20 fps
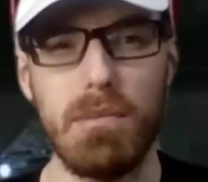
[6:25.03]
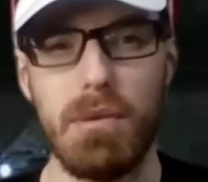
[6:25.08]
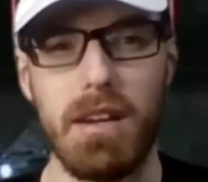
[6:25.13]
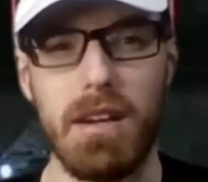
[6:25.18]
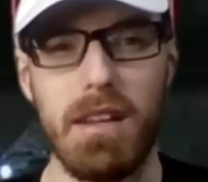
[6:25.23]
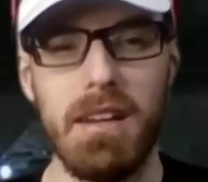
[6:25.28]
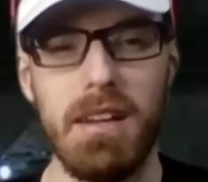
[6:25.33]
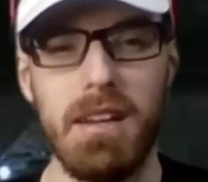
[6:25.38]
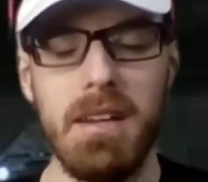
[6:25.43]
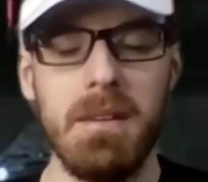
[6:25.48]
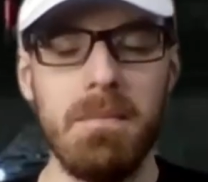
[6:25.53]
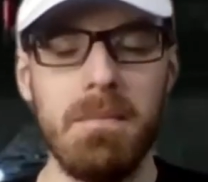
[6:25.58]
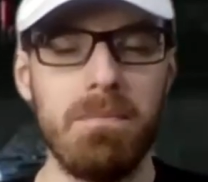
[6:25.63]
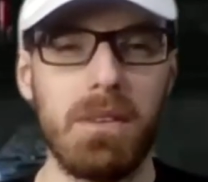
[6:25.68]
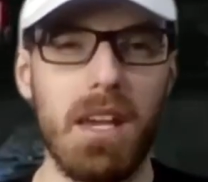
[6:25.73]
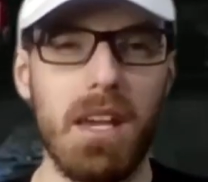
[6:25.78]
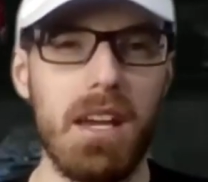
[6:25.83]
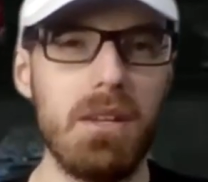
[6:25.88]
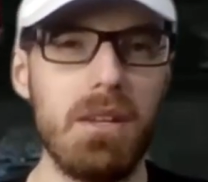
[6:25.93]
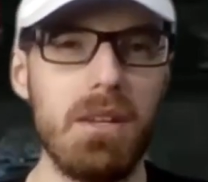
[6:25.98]
But
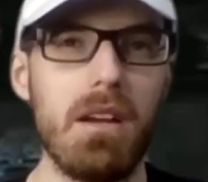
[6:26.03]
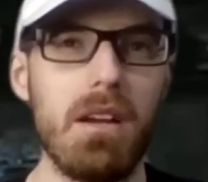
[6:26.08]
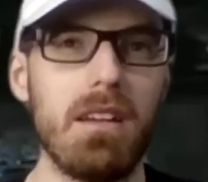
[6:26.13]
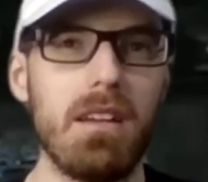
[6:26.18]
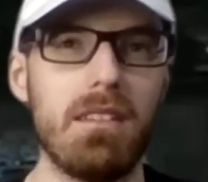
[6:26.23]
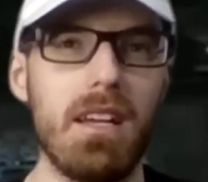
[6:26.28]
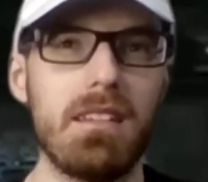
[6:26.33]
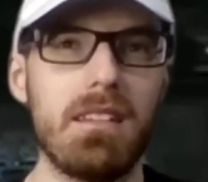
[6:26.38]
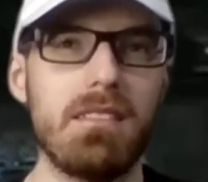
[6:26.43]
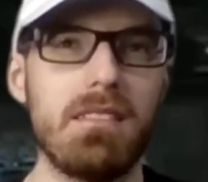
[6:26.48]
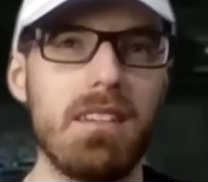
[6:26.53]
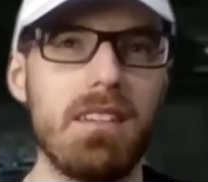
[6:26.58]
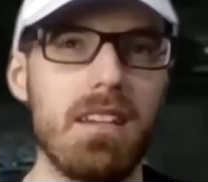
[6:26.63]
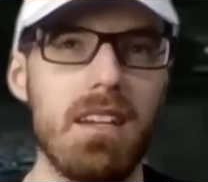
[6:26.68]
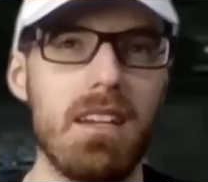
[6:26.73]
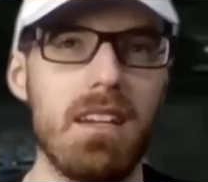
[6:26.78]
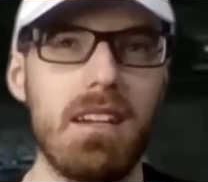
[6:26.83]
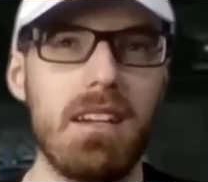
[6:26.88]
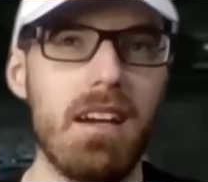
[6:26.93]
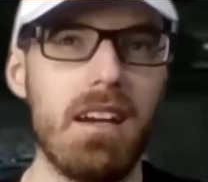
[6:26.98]
anyway, that's
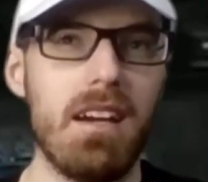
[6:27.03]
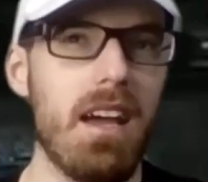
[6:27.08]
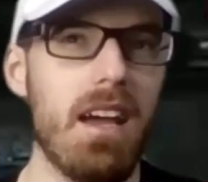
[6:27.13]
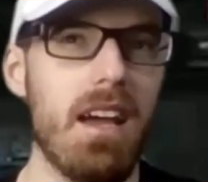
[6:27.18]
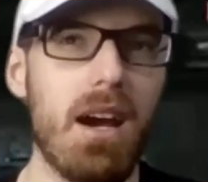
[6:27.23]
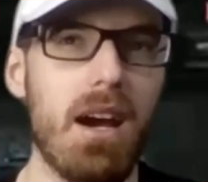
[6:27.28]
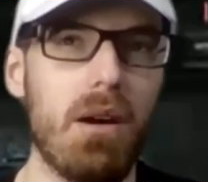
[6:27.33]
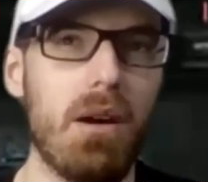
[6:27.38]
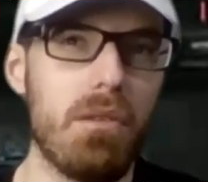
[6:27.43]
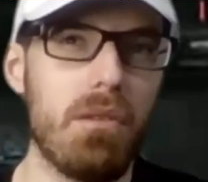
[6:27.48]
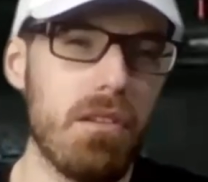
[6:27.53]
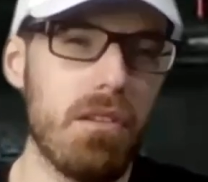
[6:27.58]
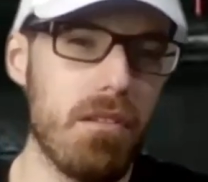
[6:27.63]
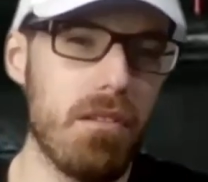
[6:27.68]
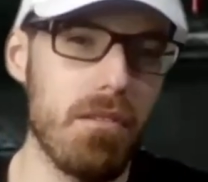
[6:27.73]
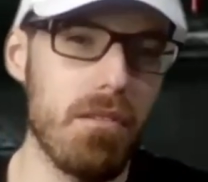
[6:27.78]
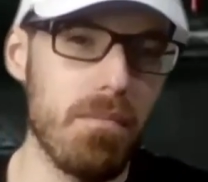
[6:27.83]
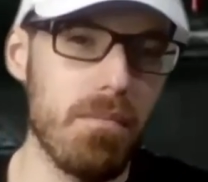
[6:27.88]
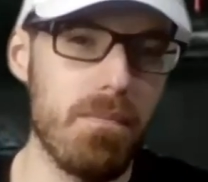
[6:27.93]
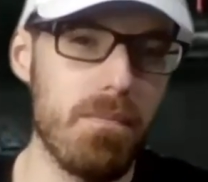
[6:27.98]
like kind of how
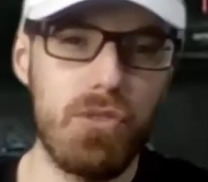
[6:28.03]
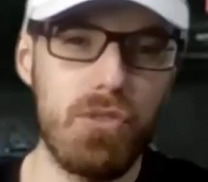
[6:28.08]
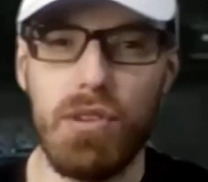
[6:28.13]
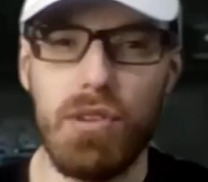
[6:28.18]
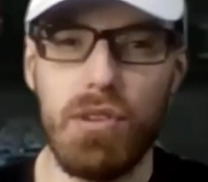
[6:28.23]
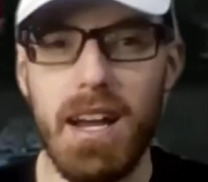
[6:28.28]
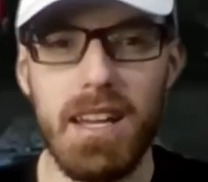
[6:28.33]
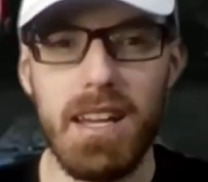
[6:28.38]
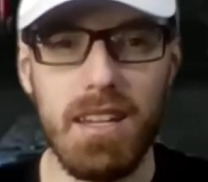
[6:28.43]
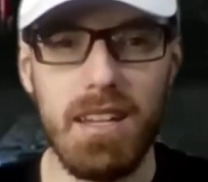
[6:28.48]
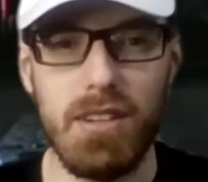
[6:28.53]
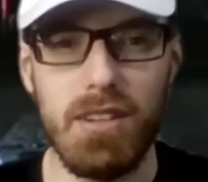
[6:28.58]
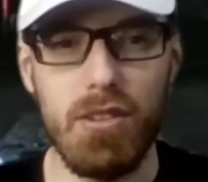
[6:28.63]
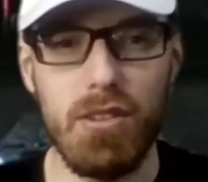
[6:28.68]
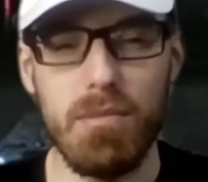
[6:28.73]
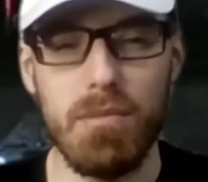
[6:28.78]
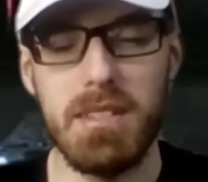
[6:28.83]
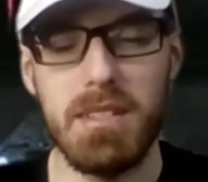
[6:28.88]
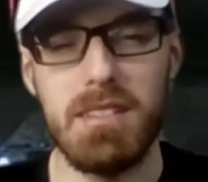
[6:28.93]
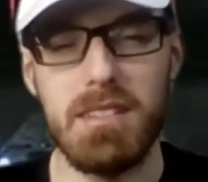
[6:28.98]
they're tracking
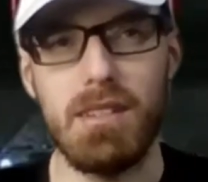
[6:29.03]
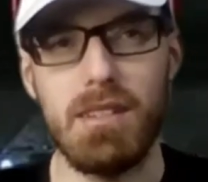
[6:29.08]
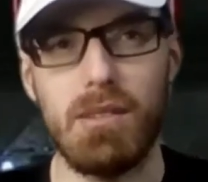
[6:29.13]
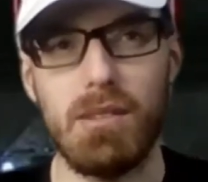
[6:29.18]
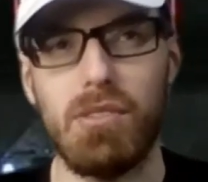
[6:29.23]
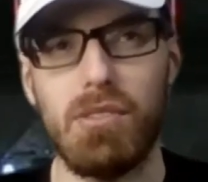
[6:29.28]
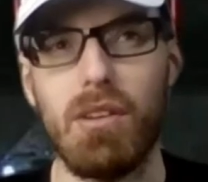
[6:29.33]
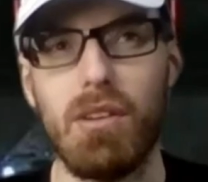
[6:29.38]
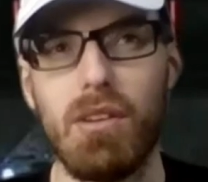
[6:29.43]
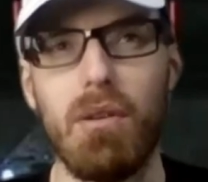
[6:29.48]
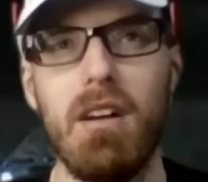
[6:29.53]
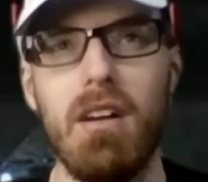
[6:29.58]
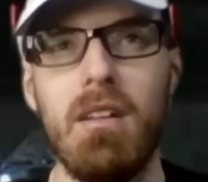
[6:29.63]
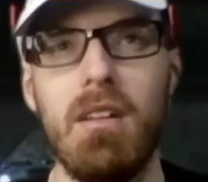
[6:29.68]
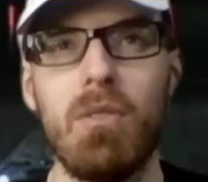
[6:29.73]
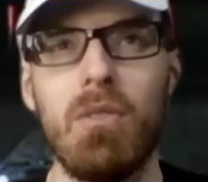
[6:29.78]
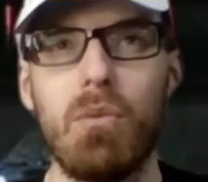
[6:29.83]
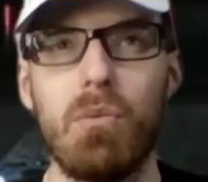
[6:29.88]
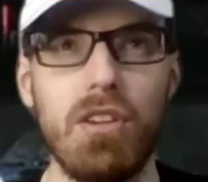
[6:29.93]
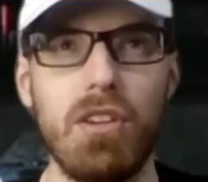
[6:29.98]
Kenobi still. So
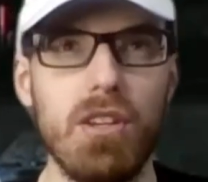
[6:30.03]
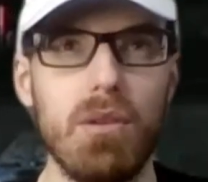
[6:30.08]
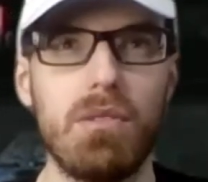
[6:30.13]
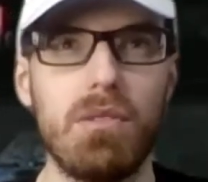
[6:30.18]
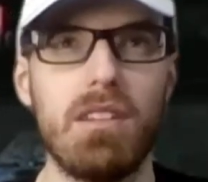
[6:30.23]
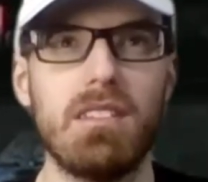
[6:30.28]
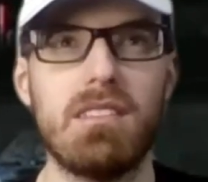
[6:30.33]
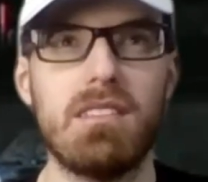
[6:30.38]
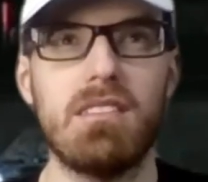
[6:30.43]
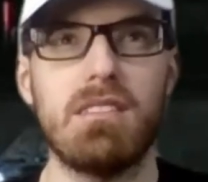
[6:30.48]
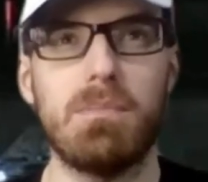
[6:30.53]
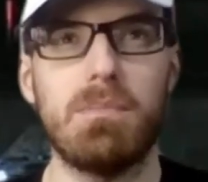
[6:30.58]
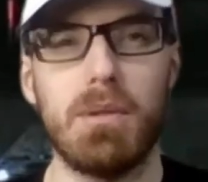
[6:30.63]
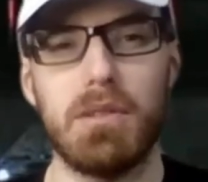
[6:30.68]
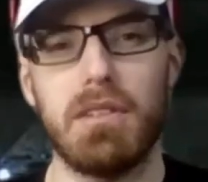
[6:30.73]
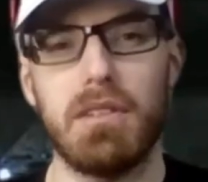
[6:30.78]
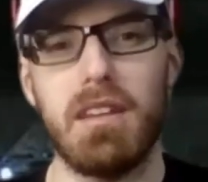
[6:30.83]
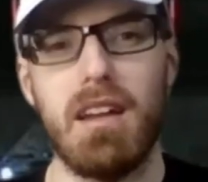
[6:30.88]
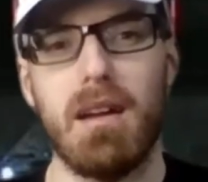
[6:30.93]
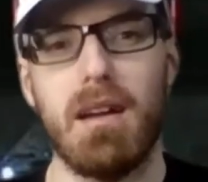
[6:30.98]
we know that this is
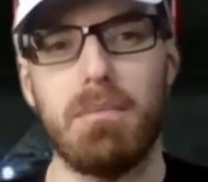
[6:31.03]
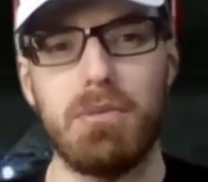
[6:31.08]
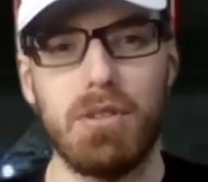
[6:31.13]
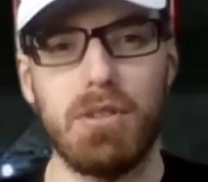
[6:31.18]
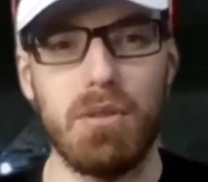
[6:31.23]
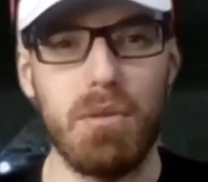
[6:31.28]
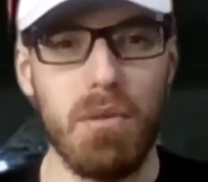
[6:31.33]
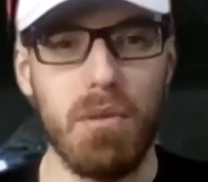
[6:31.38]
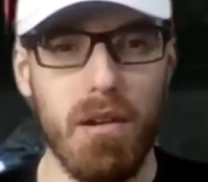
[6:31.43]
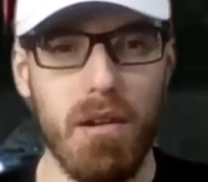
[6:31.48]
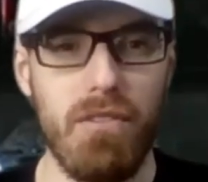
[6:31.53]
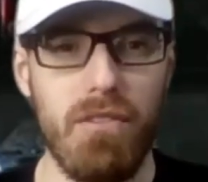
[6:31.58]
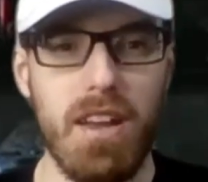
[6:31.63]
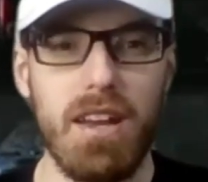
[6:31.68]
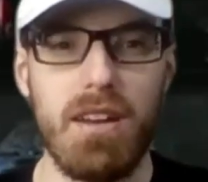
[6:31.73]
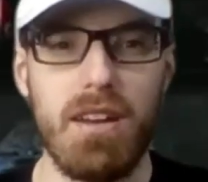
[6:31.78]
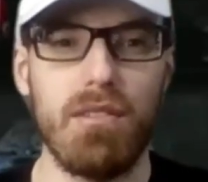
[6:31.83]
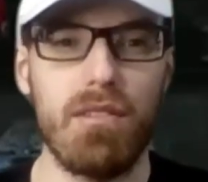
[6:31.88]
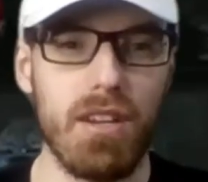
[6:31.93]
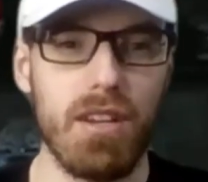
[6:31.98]
building up to a
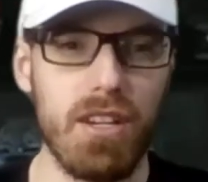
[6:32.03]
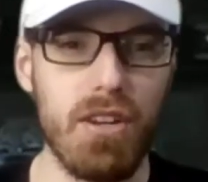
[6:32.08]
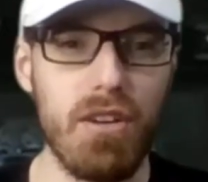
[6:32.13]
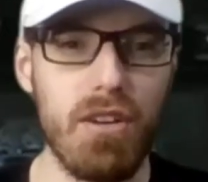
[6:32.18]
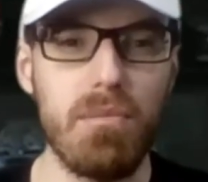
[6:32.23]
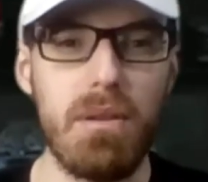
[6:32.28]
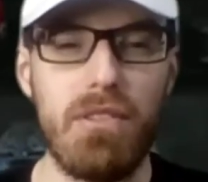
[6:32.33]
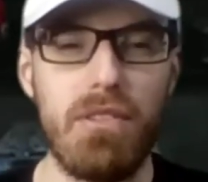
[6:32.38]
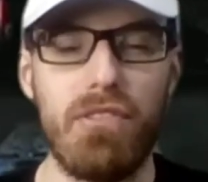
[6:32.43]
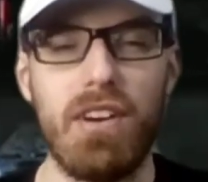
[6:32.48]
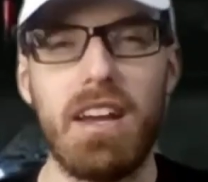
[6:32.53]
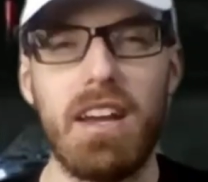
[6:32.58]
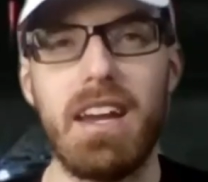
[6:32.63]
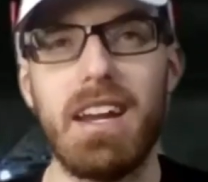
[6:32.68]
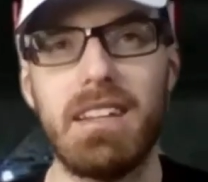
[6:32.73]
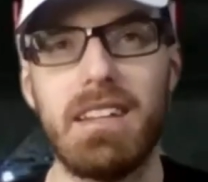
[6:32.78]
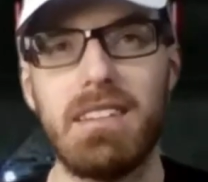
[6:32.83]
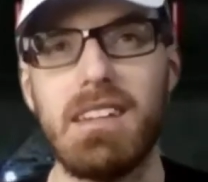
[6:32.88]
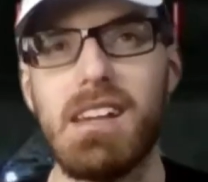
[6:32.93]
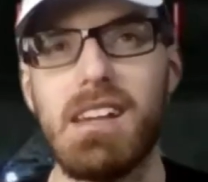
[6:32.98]
Vader Kenobi
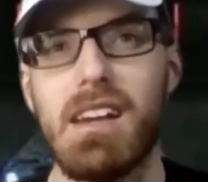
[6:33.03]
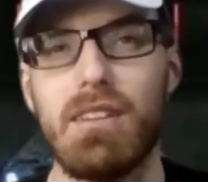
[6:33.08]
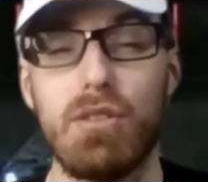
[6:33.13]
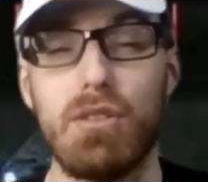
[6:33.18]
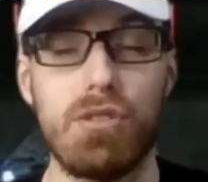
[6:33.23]
fight at the end.